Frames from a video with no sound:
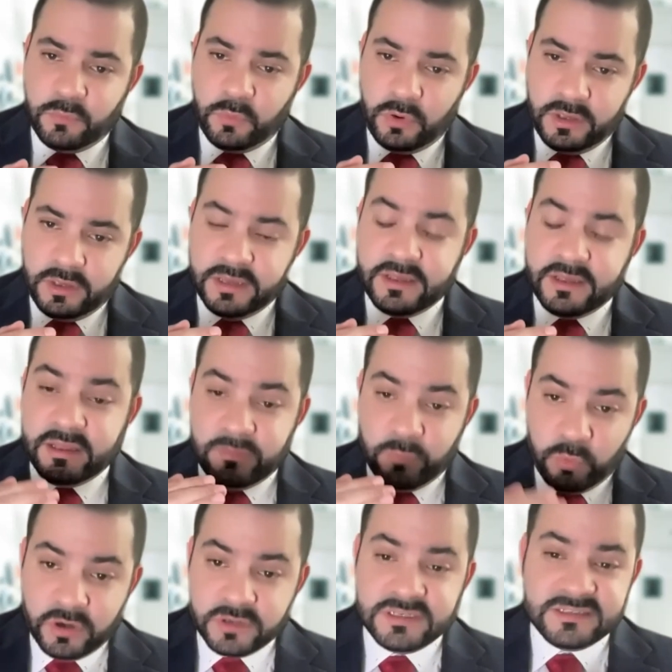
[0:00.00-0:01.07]
it, it
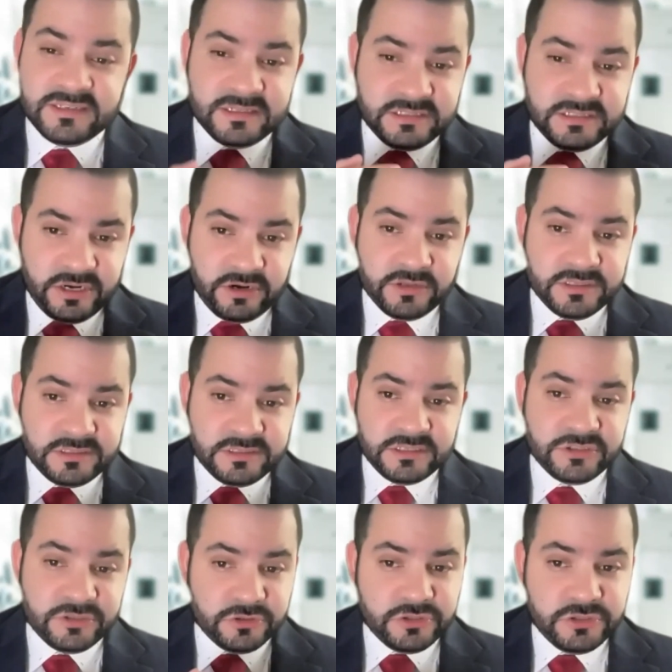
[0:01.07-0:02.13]
works as a shared
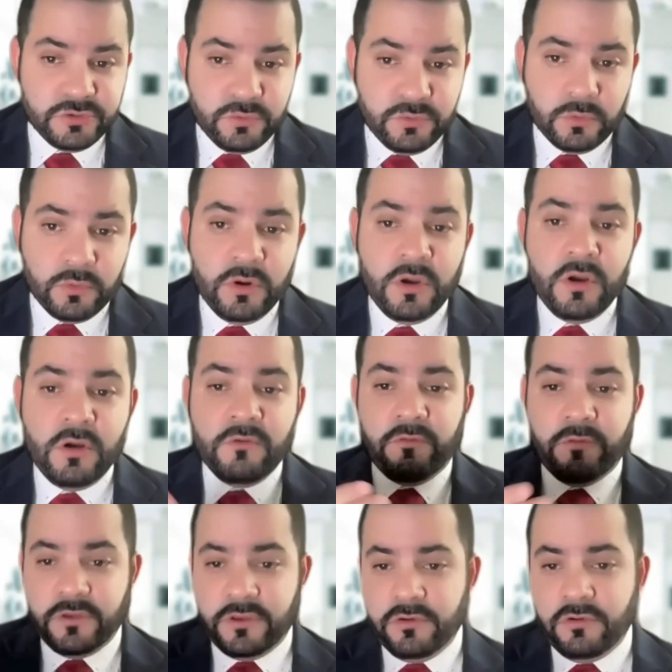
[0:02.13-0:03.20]
decision tool
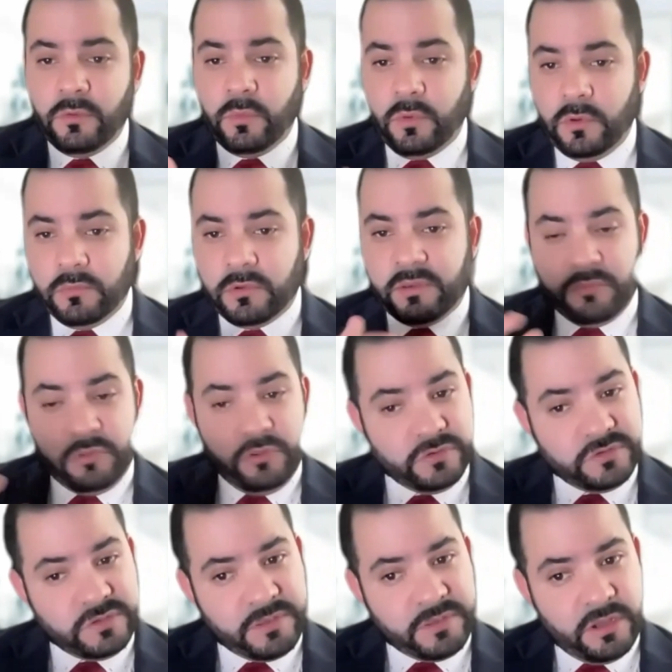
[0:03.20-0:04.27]
for you to do
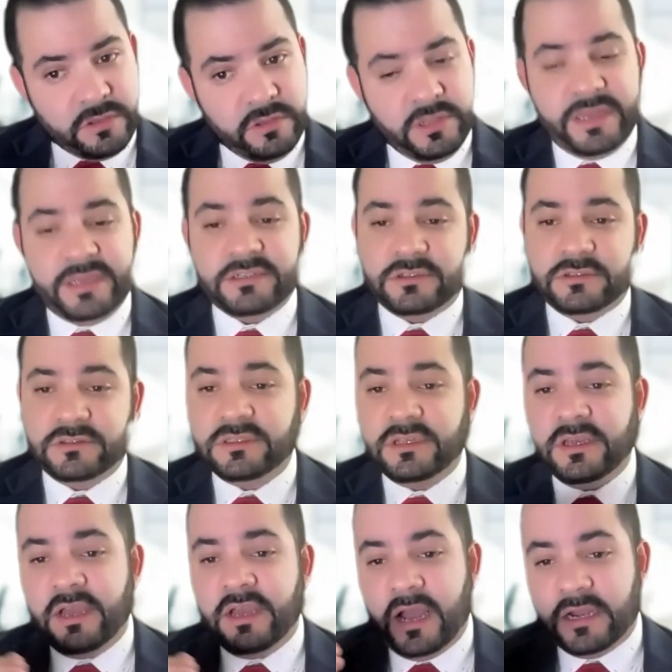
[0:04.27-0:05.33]
some calculations
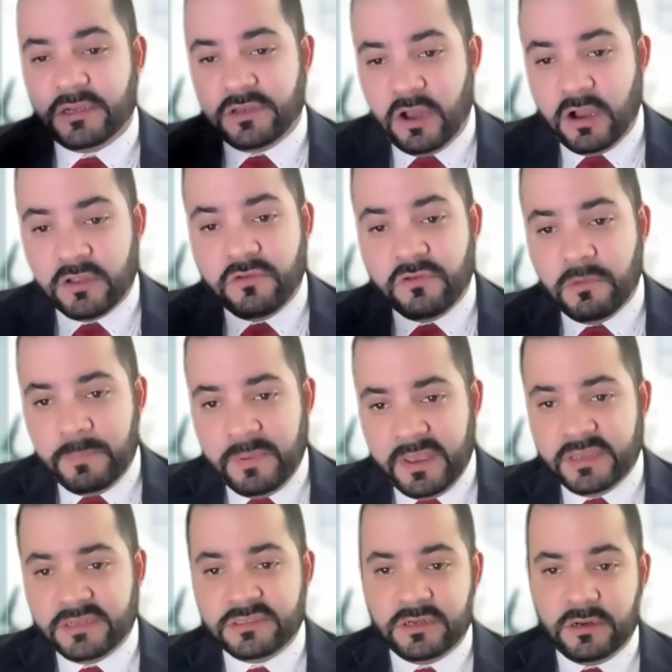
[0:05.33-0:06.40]
and talk to your
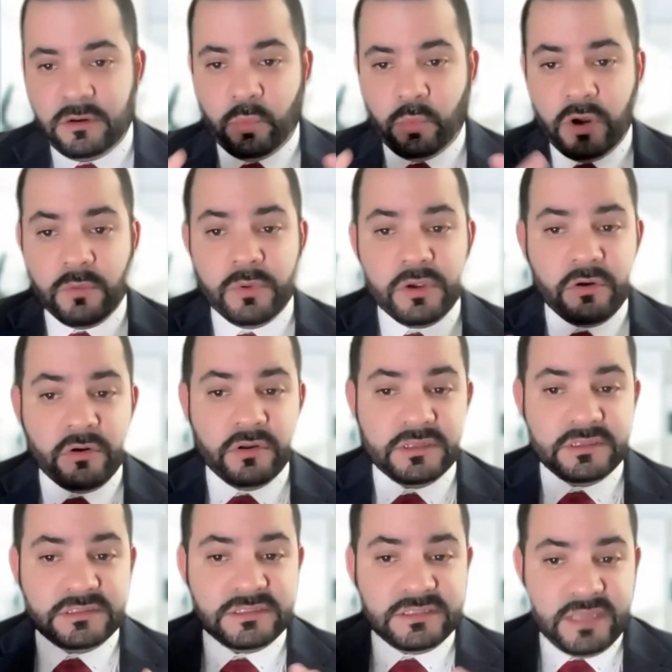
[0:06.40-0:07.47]
patient of where we
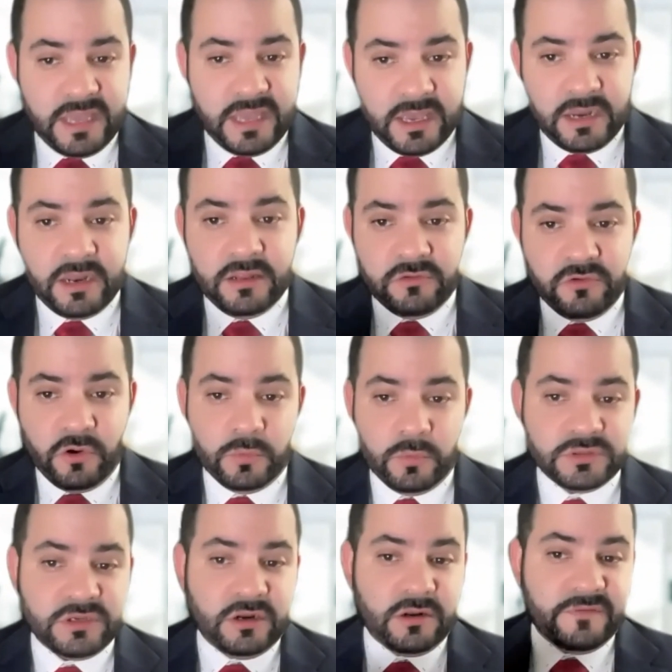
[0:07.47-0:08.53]
currently stand in
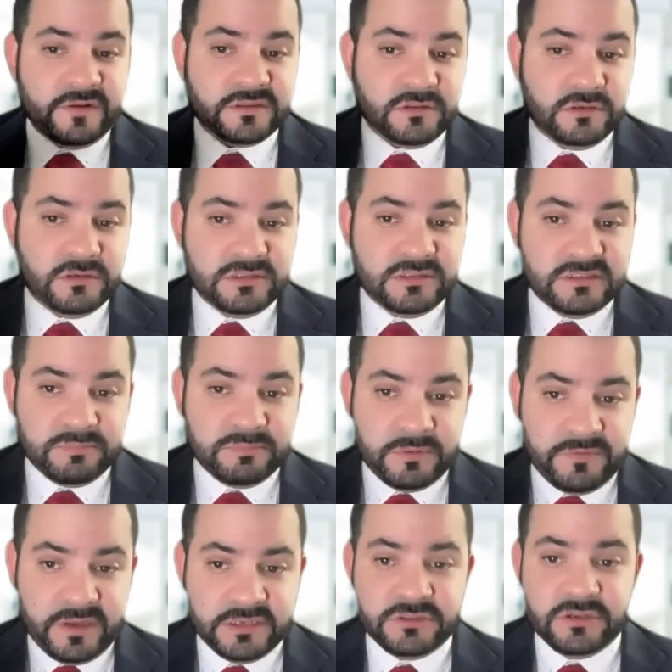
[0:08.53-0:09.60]
towards cardiovascular disease
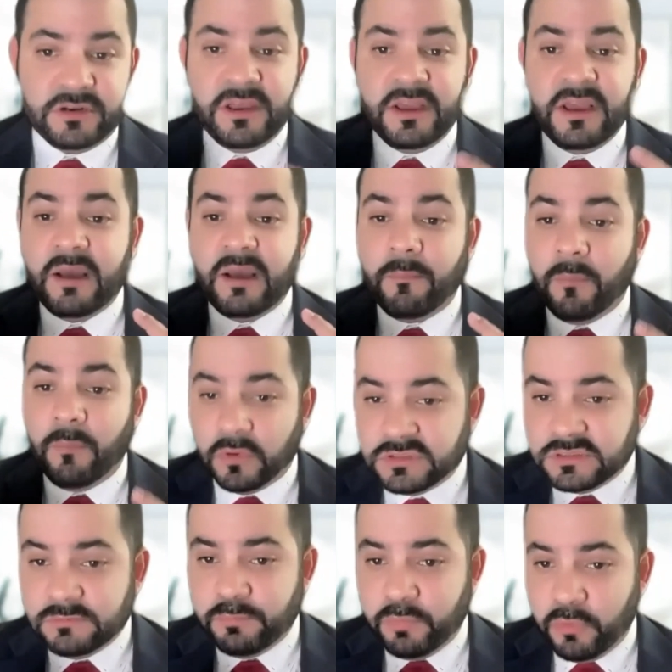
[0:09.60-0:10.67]
prevention.
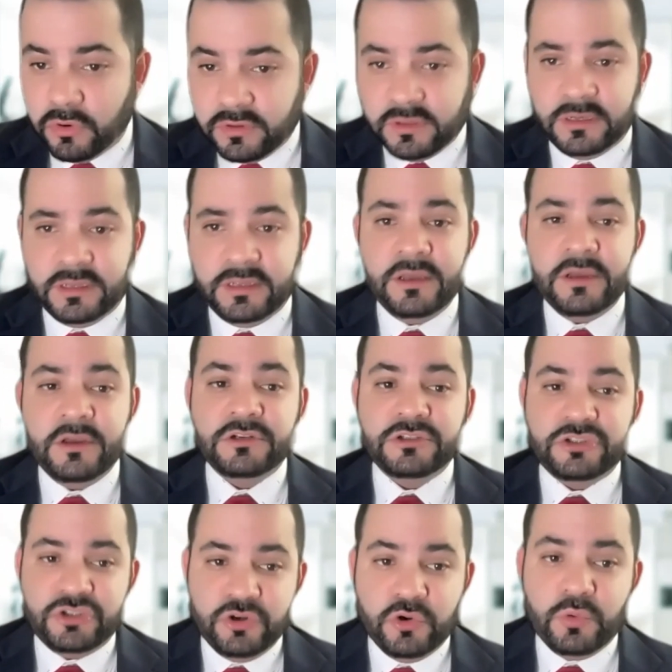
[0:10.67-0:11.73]
Most importantly,
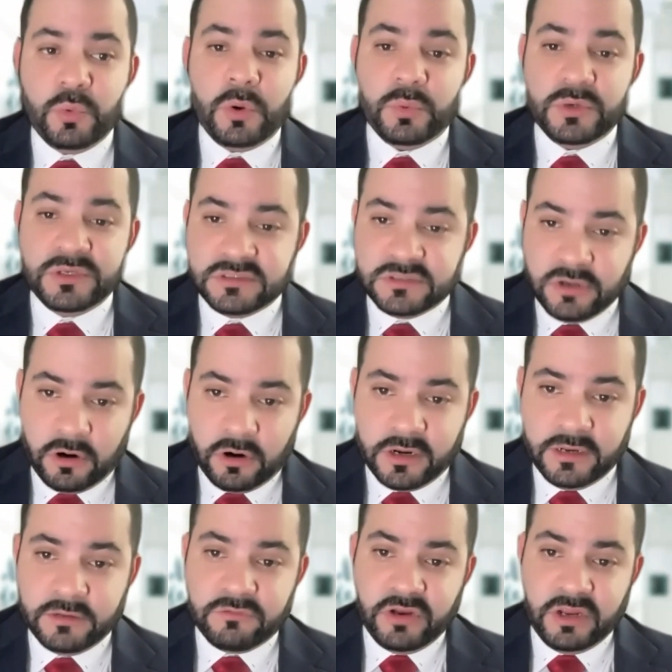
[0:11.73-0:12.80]
should we, we start
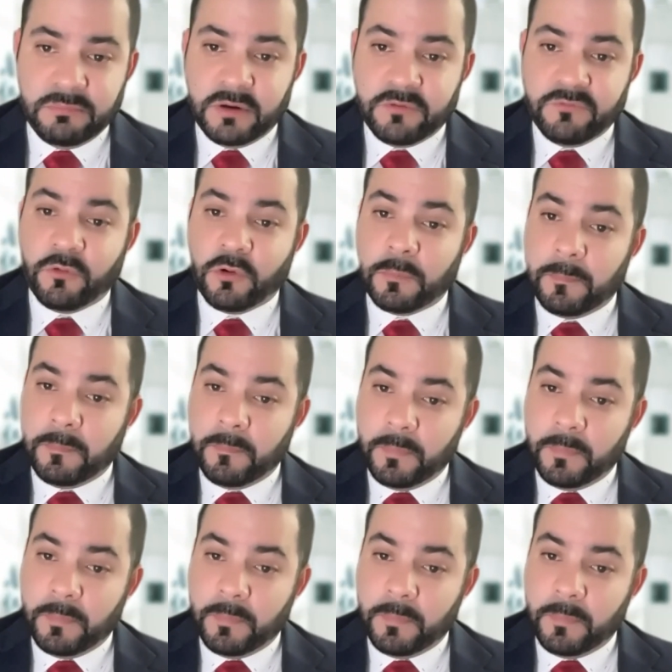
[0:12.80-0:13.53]
in treatment for